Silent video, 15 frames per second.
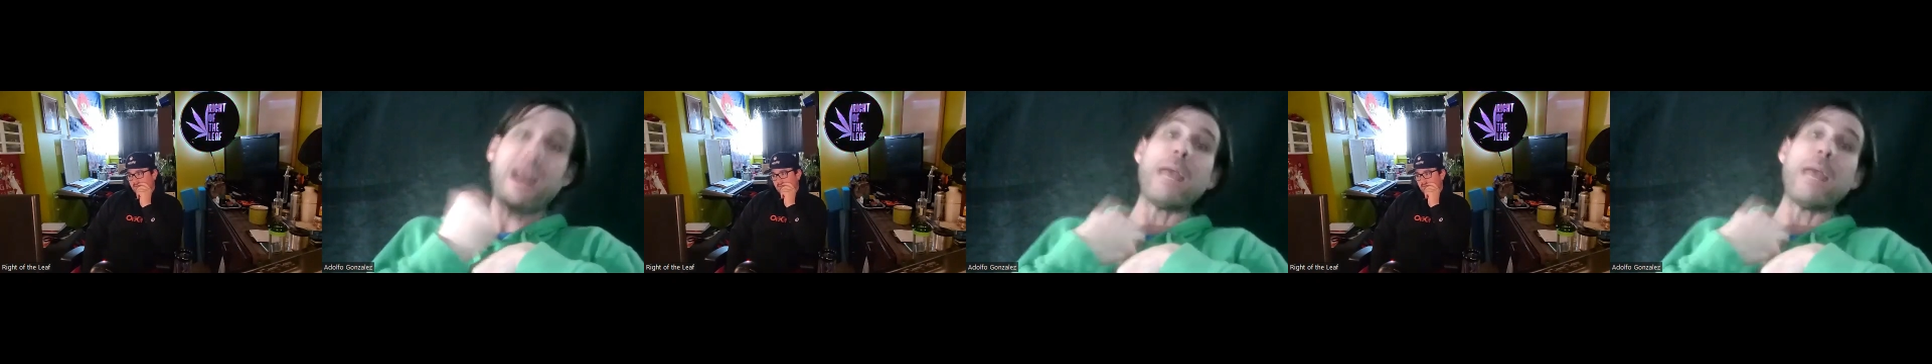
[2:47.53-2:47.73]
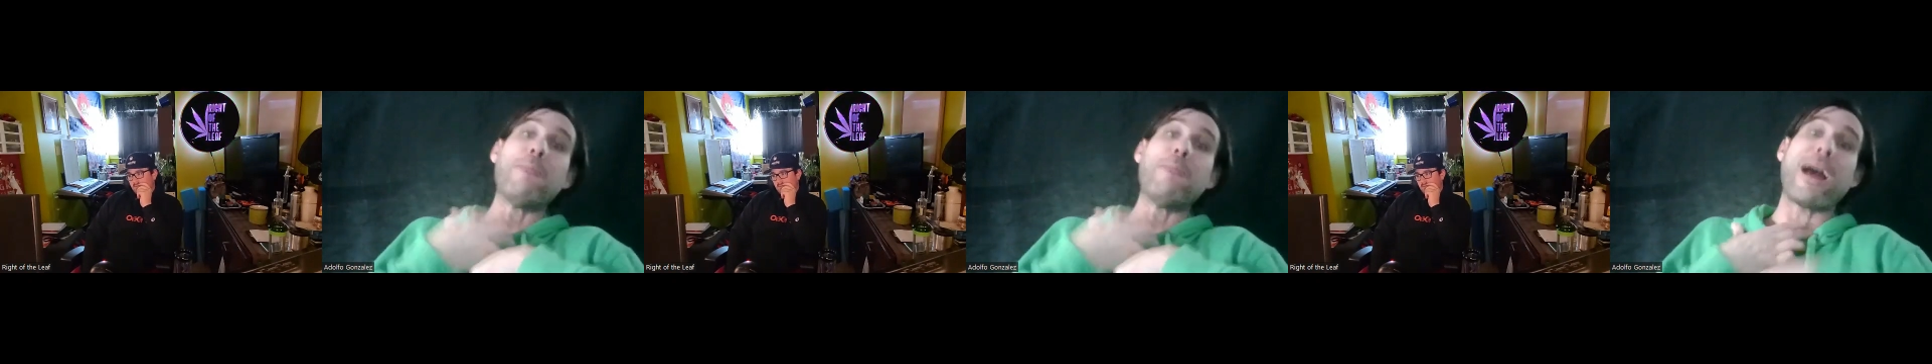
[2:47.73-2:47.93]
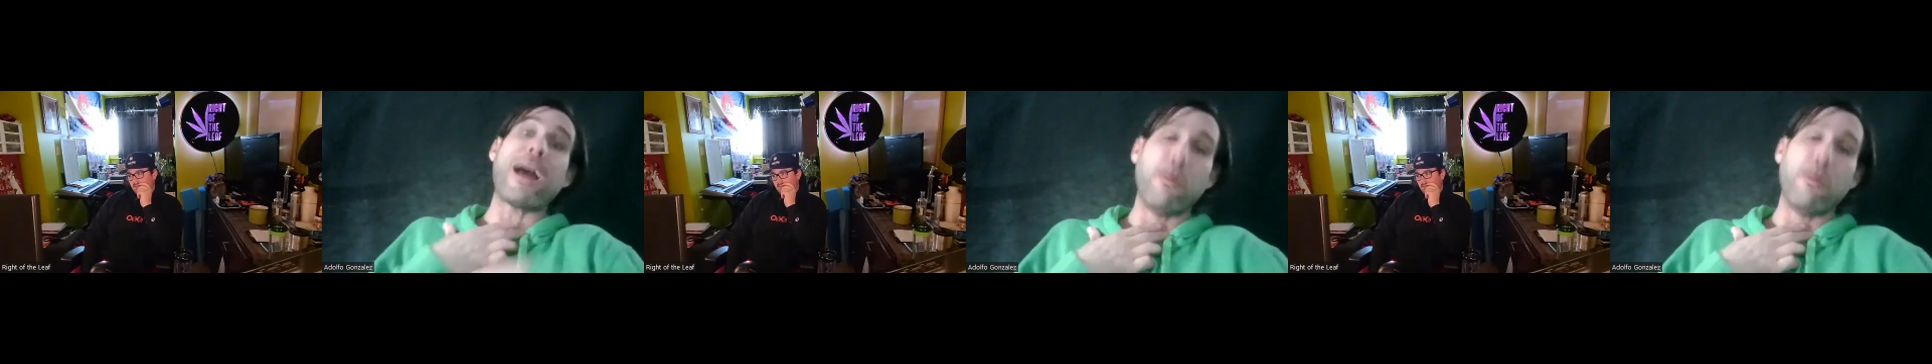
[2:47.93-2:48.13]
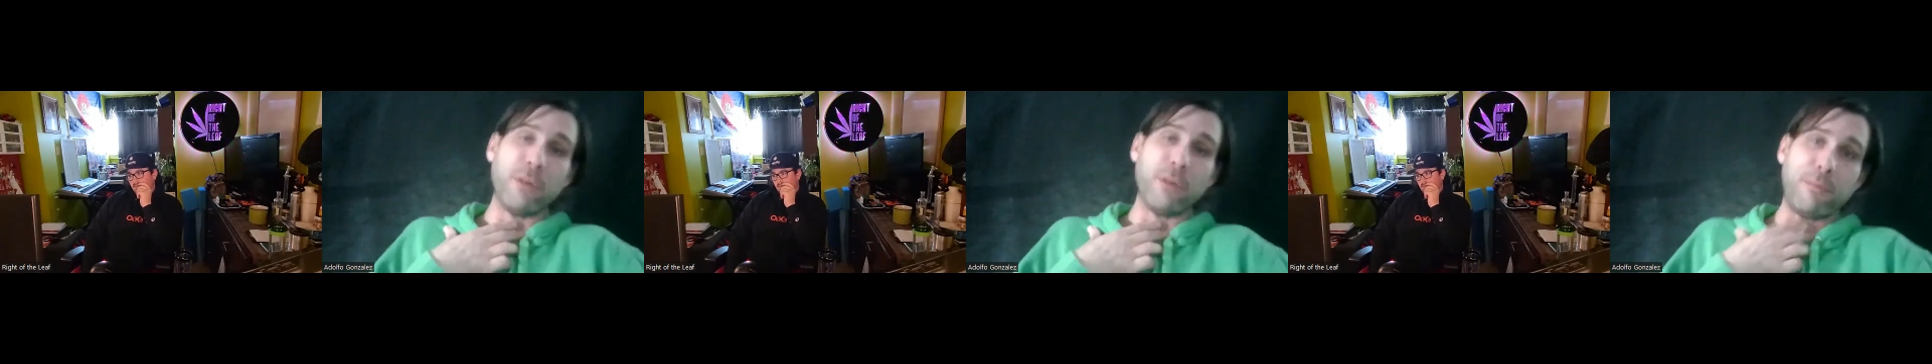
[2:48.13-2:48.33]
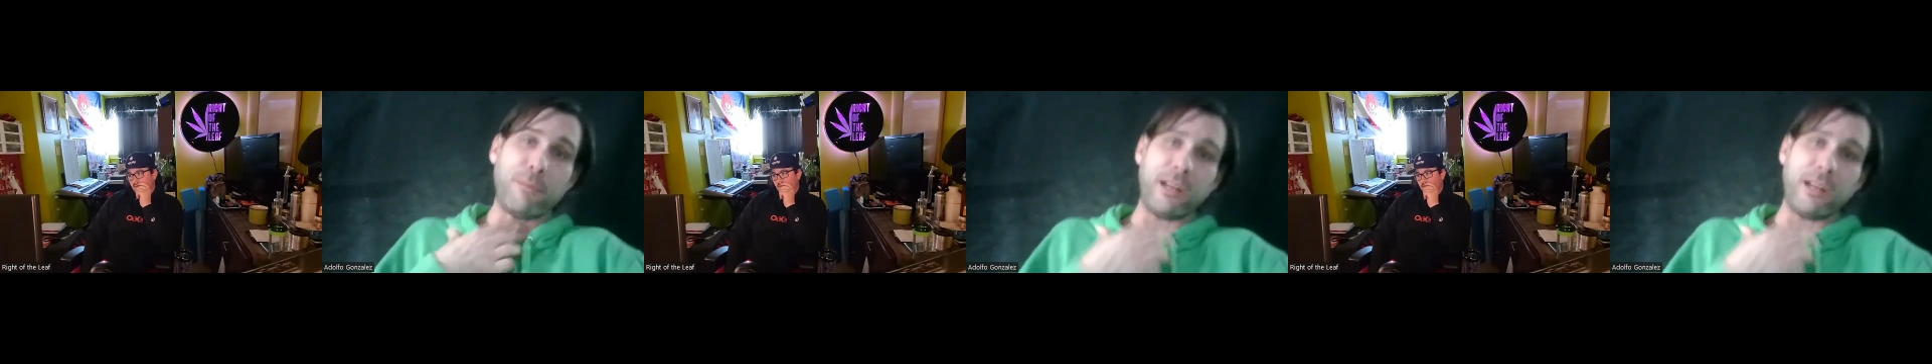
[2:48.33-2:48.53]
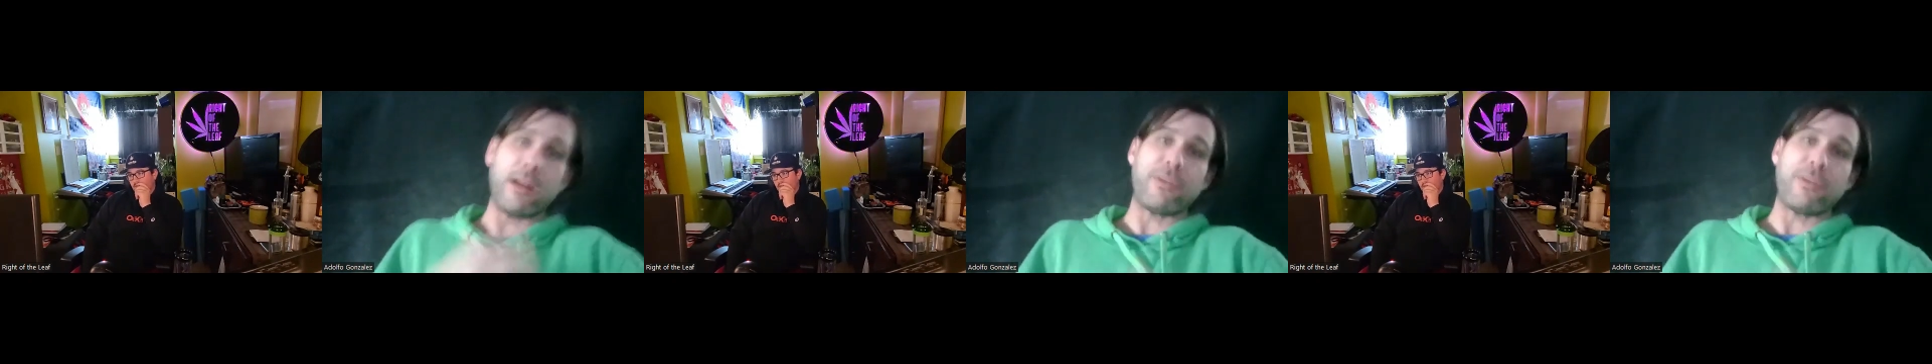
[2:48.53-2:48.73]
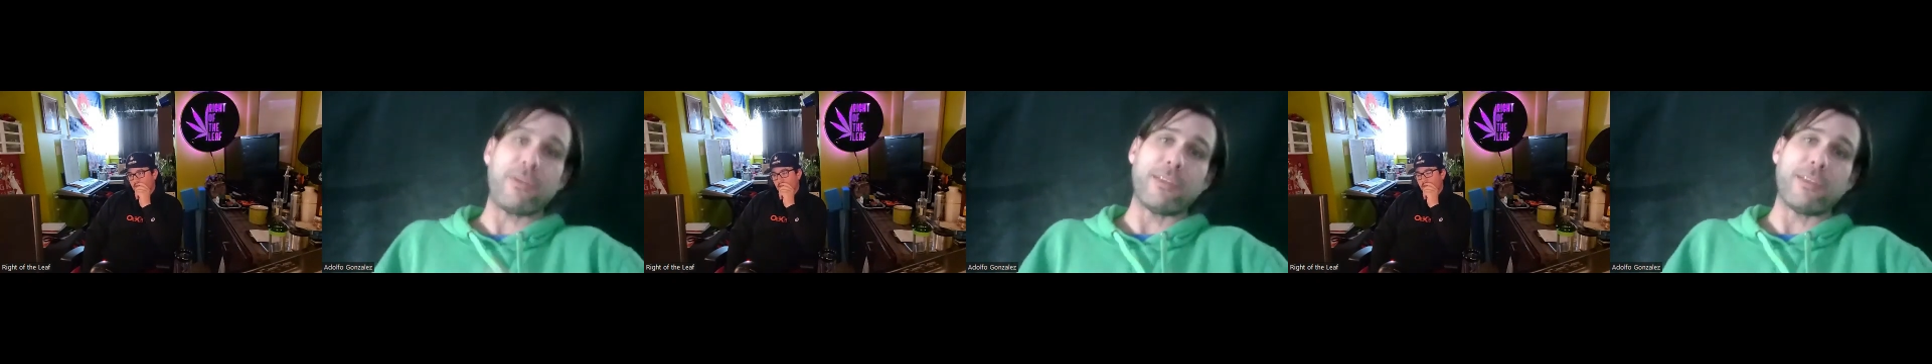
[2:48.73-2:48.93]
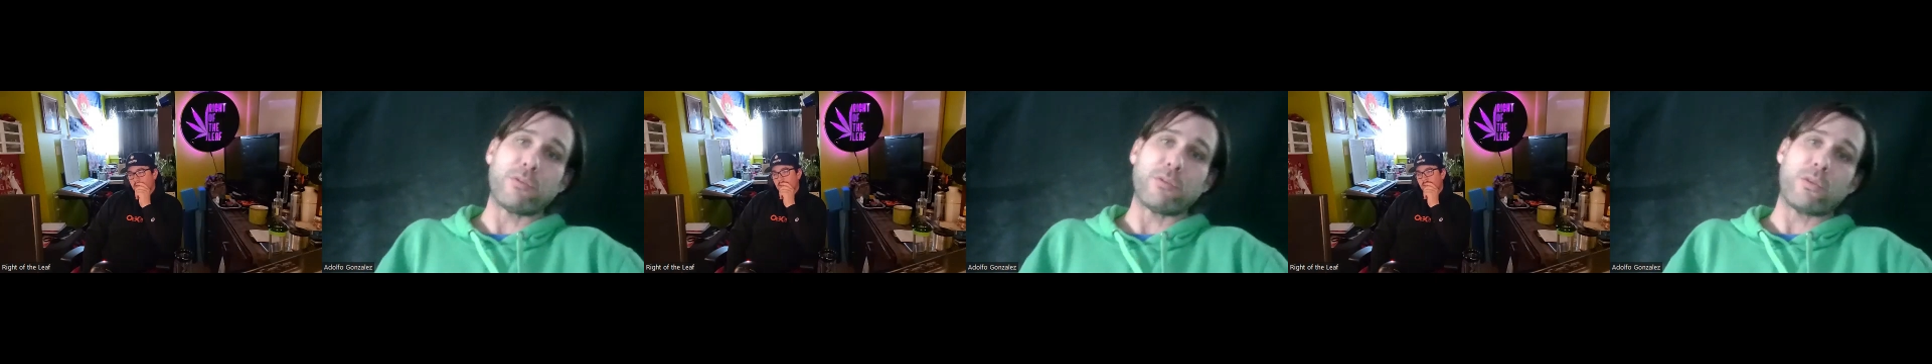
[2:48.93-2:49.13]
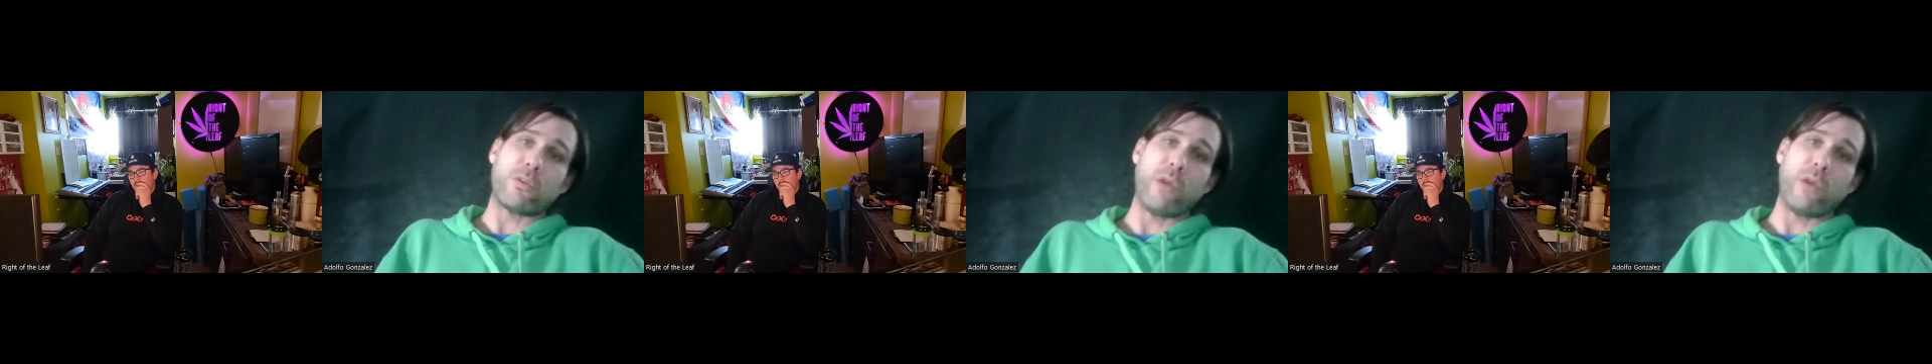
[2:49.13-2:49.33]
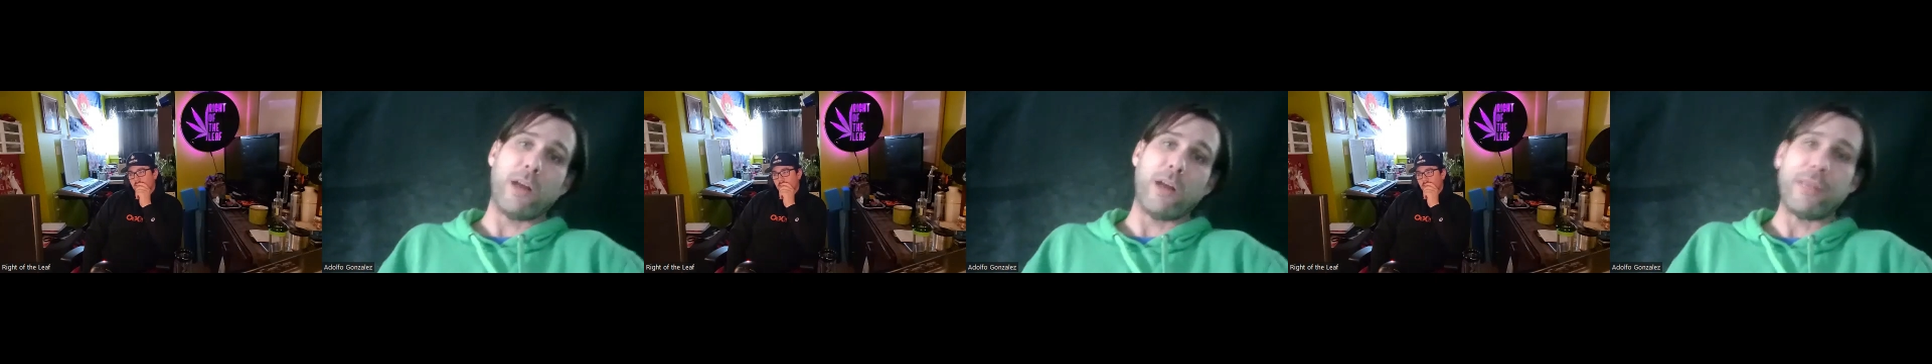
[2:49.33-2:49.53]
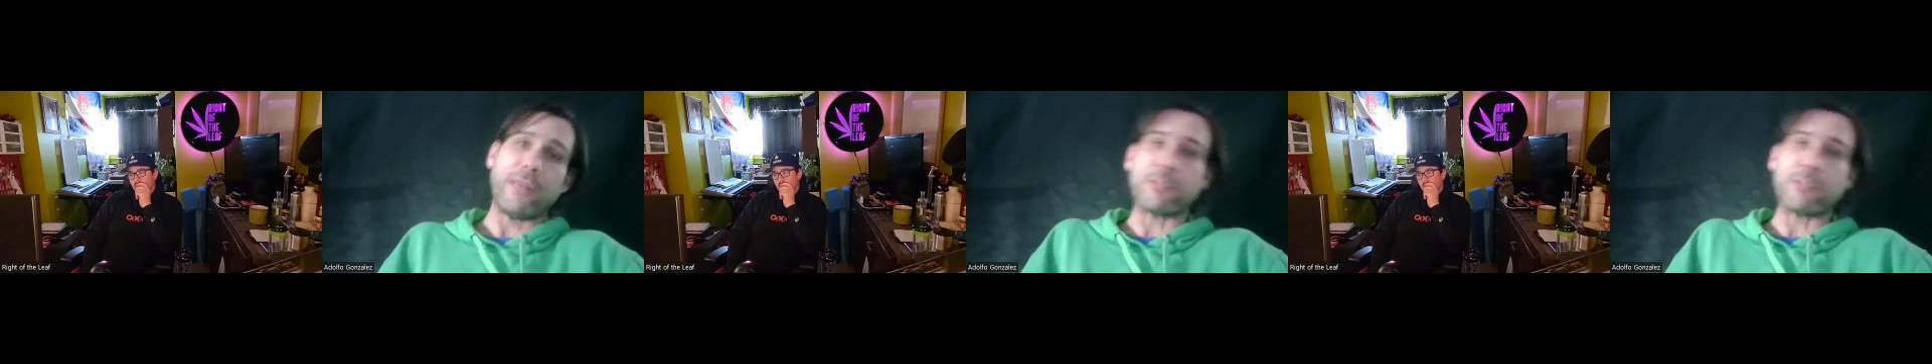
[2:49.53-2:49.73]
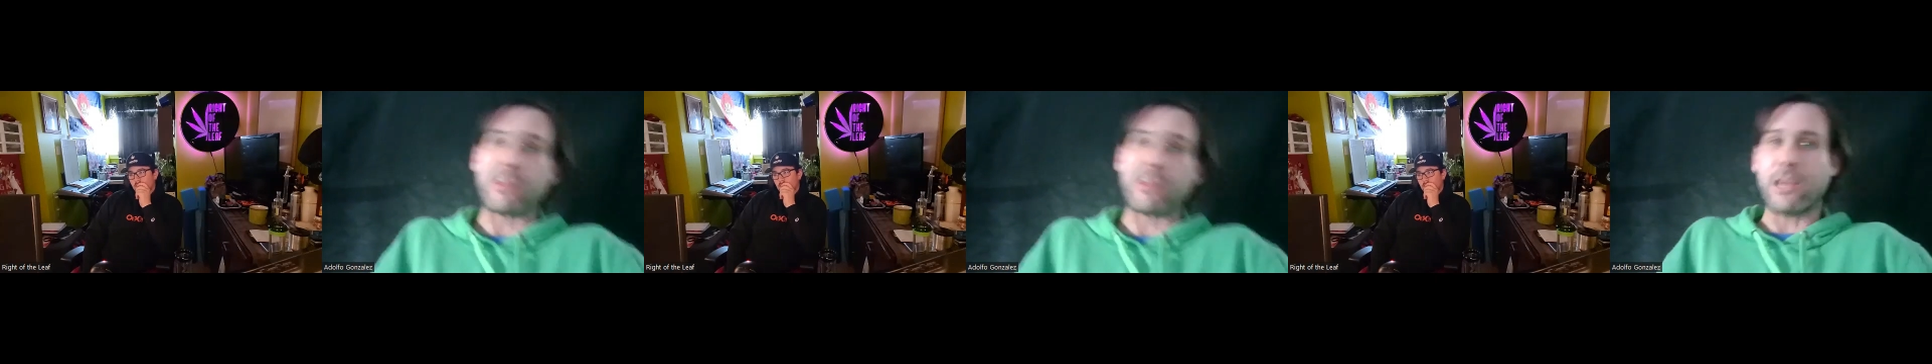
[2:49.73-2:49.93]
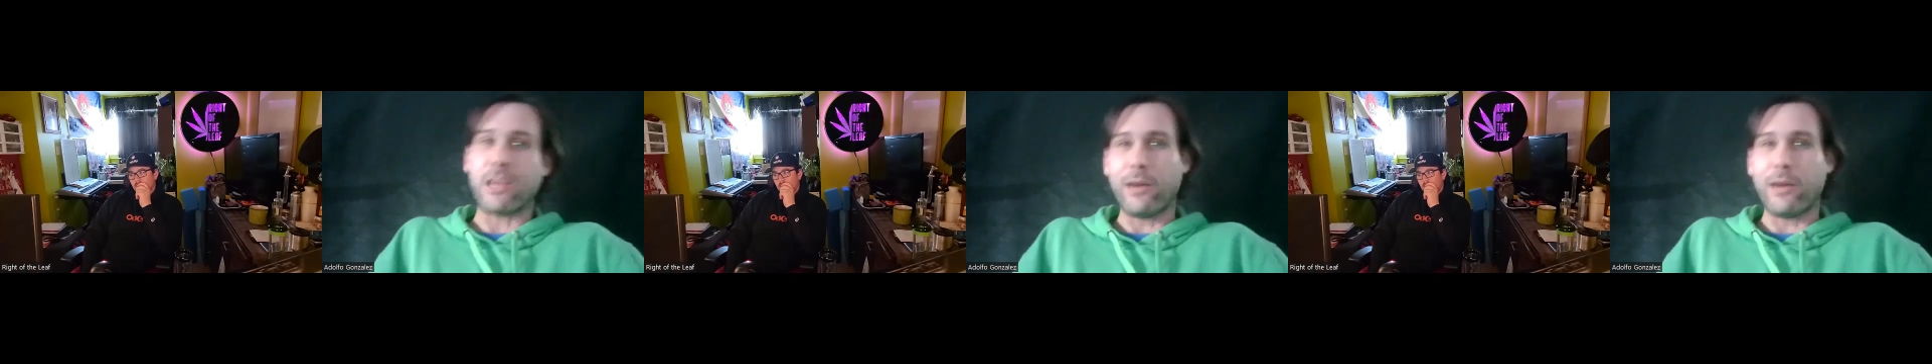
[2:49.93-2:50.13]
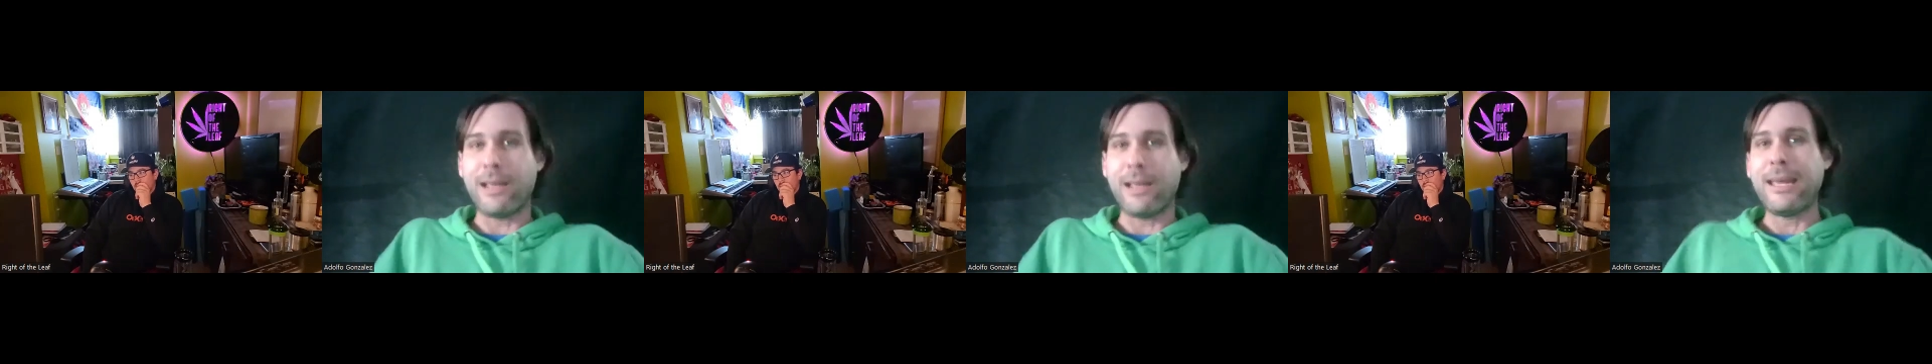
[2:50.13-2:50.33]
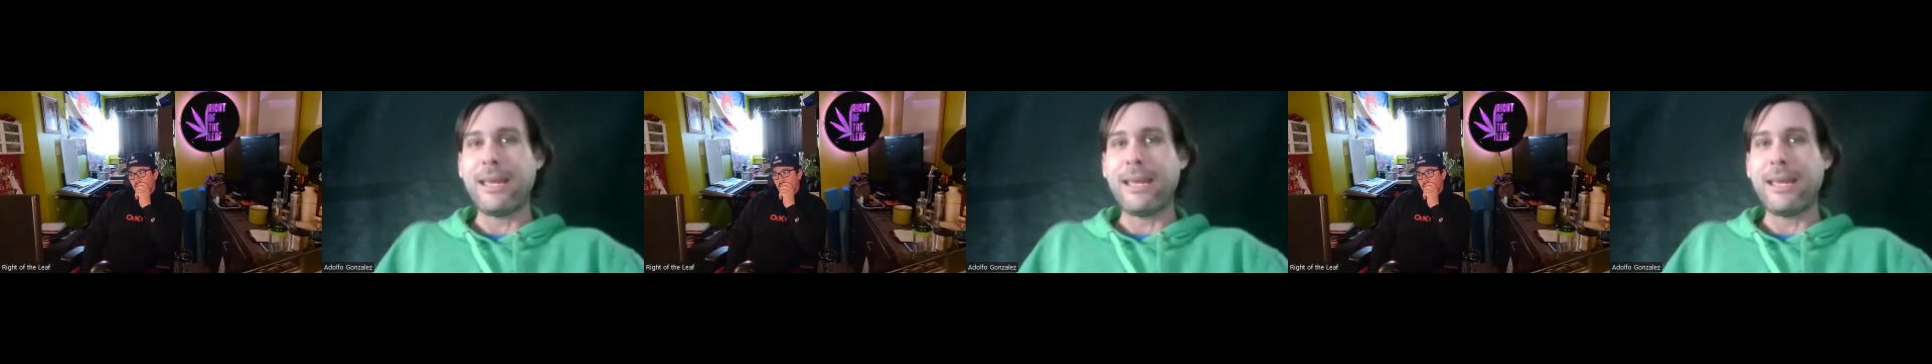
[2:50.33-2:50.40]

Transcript: In my humble opinion, I think that's what's going on. That's my theory.